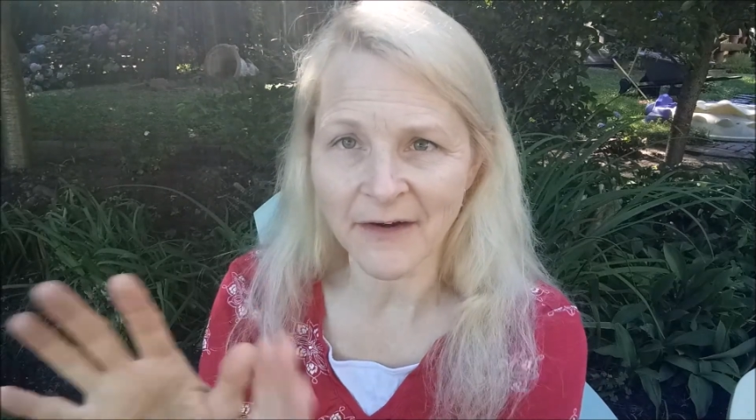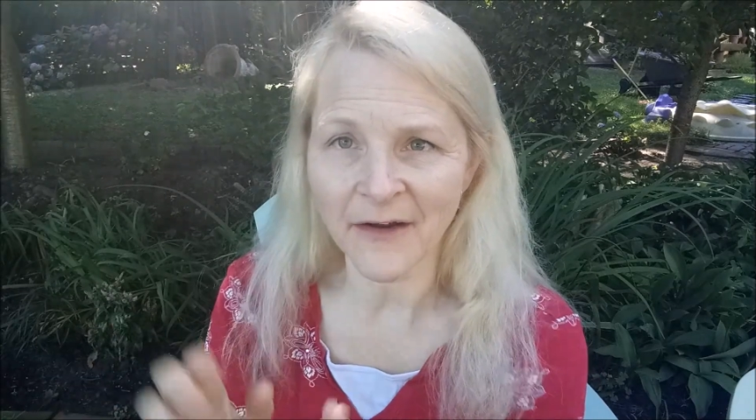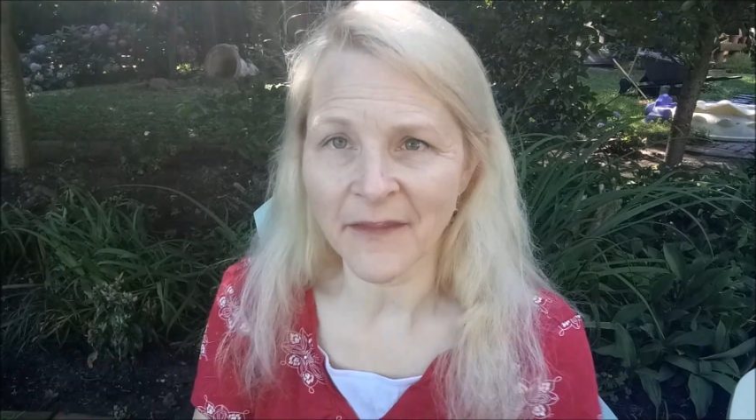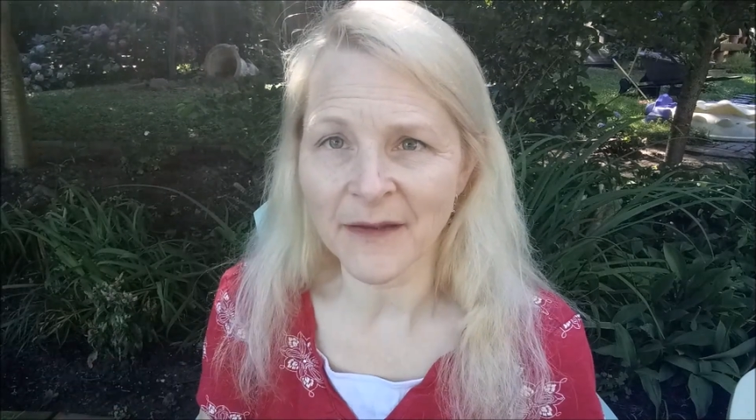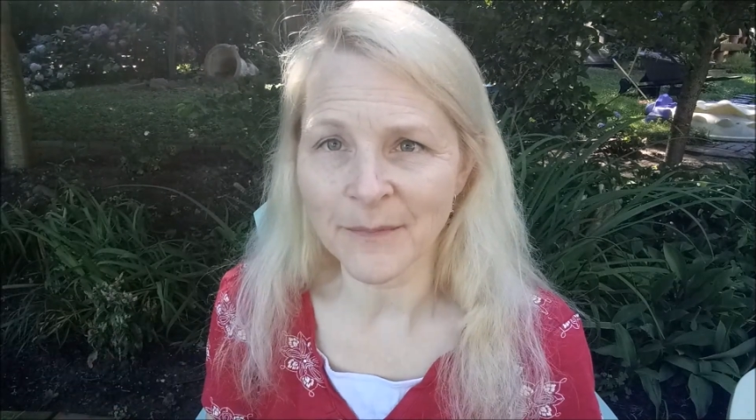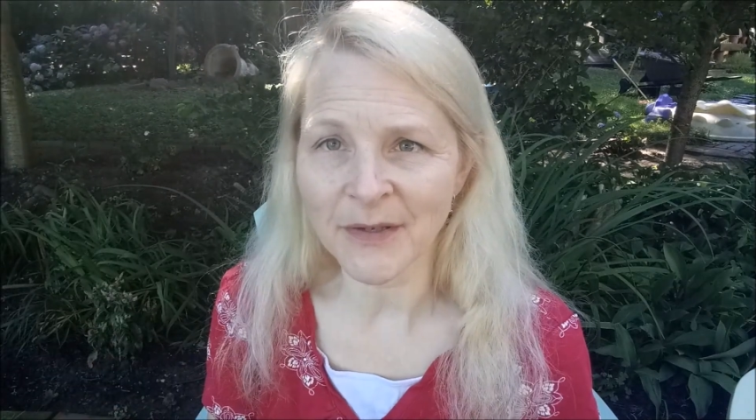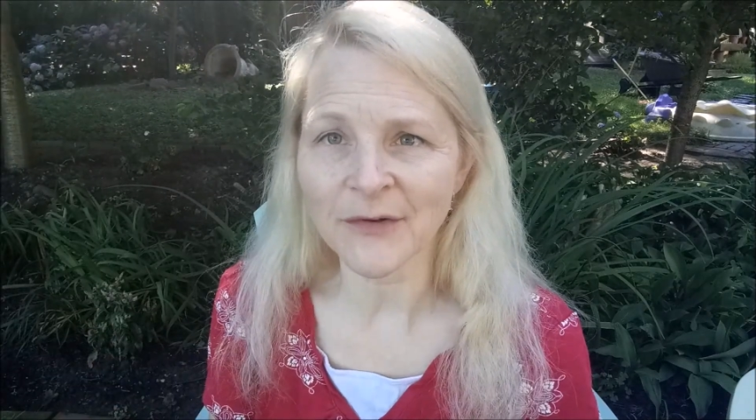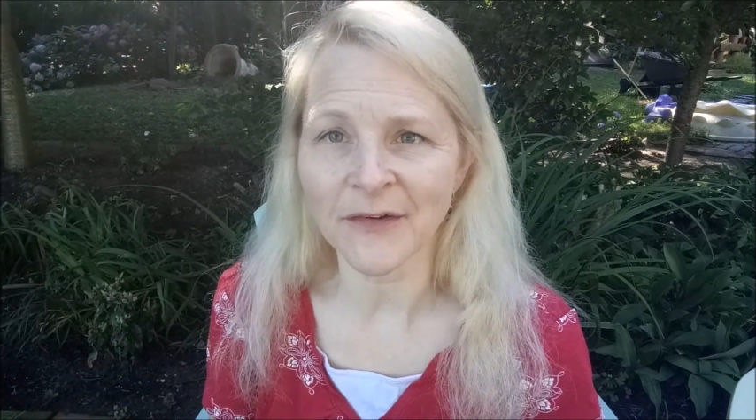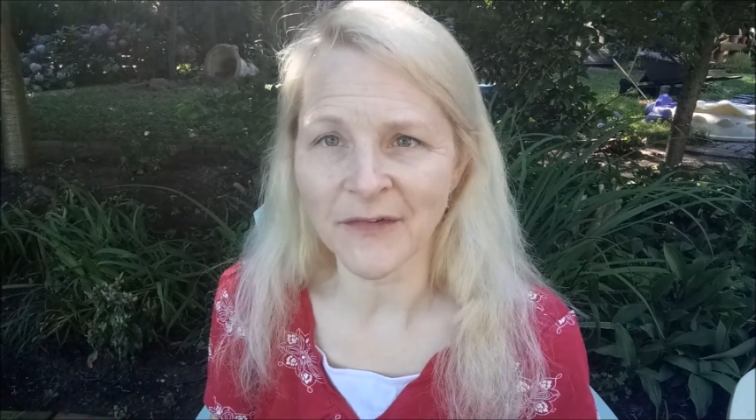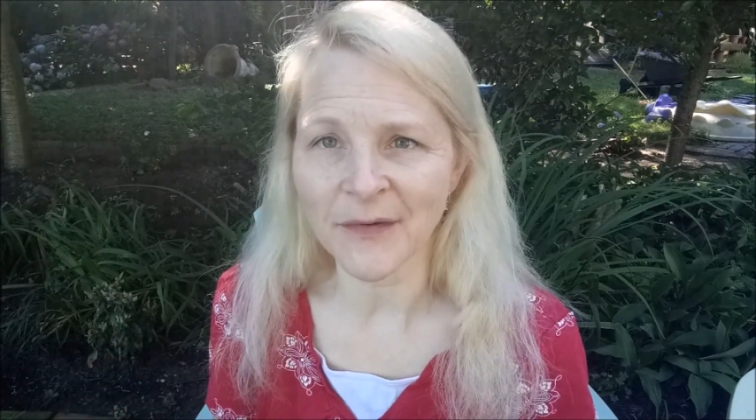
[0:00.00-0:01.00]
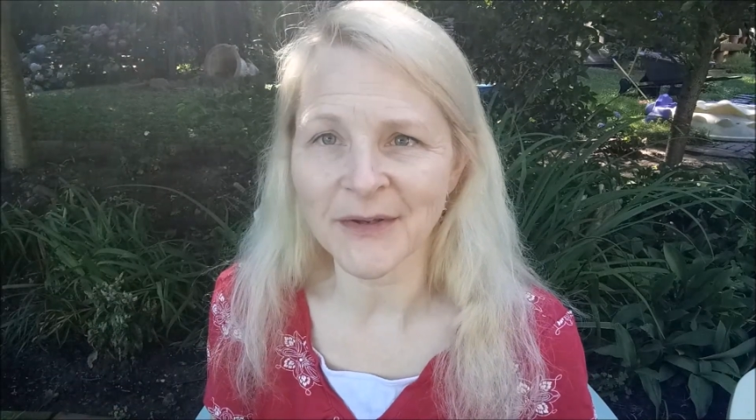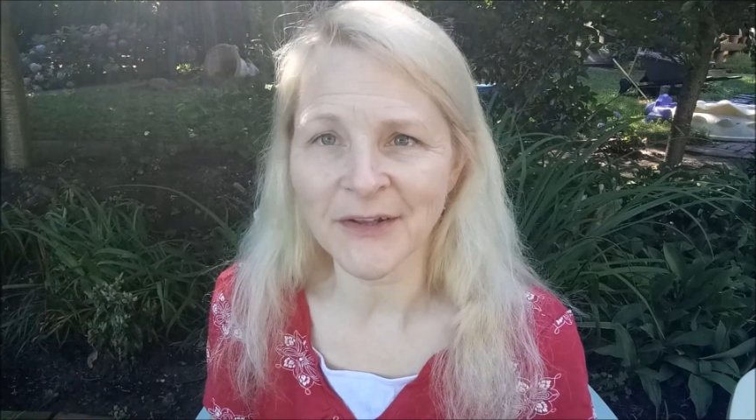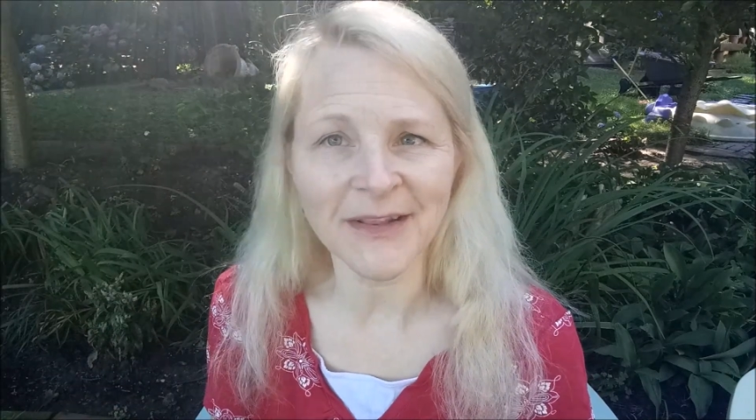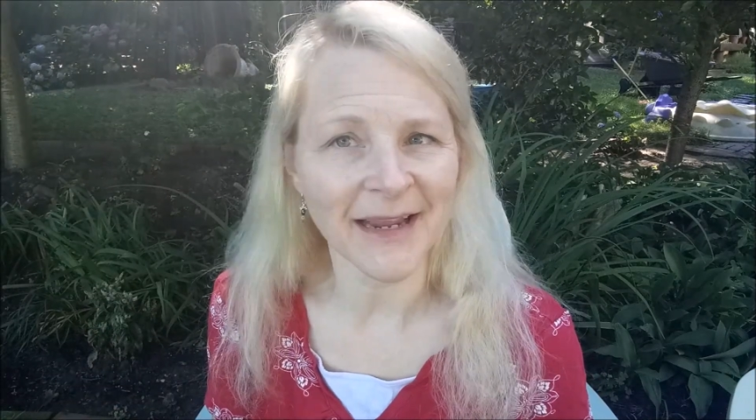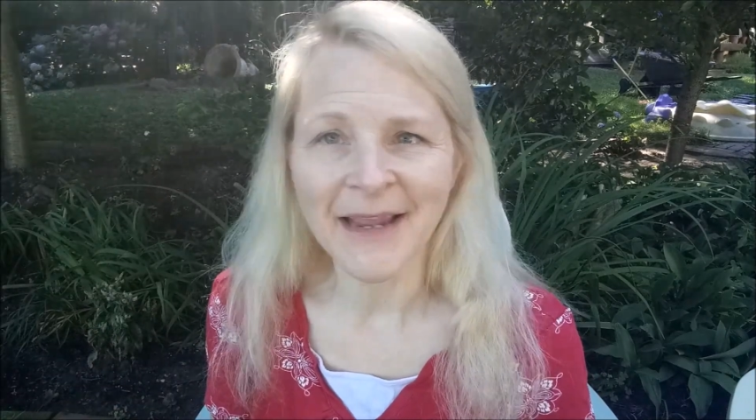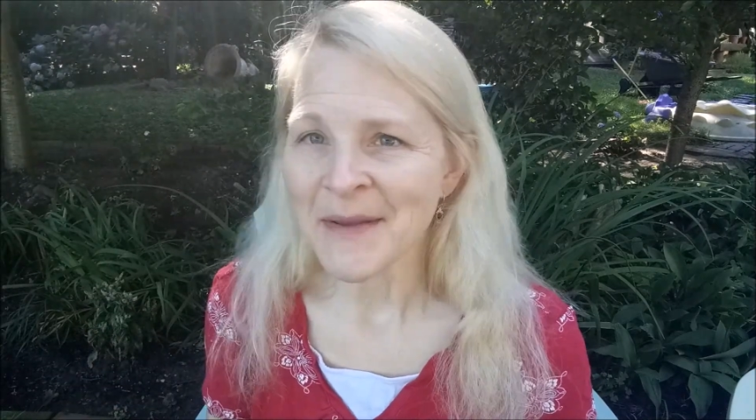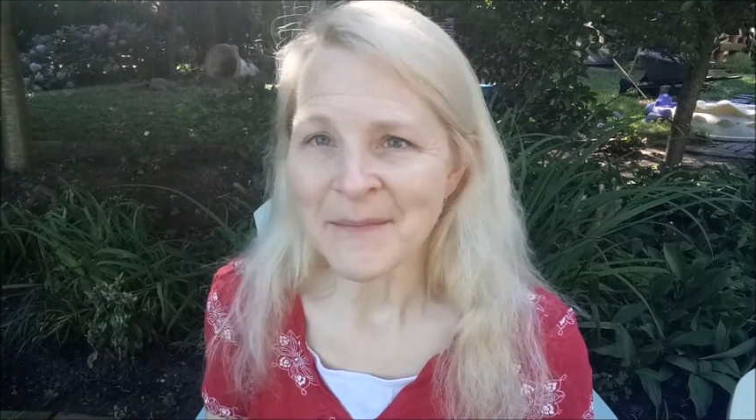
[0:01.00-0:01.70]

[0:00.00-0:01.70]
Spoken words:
there on the computer and see what you look like.